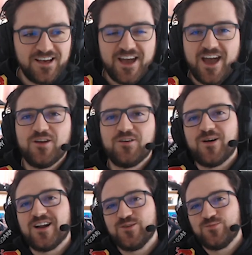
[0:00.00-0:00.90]
Hello
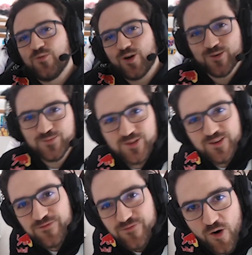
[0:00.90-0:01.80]
everybody, welcome to the
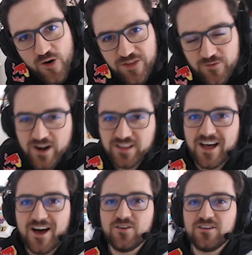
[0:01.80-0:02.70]
fourth Run It
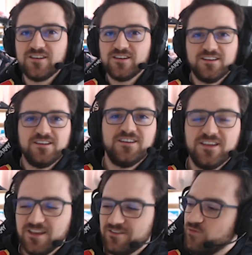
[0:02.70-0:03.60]
Down.
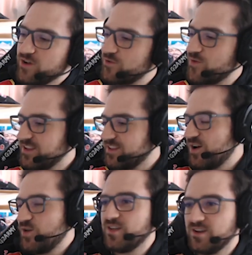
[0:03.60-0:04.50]
If we don't run it
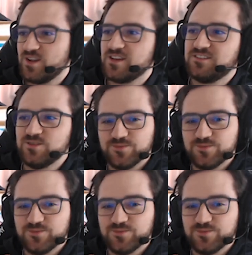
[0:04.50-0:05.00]
down, then it's not G2.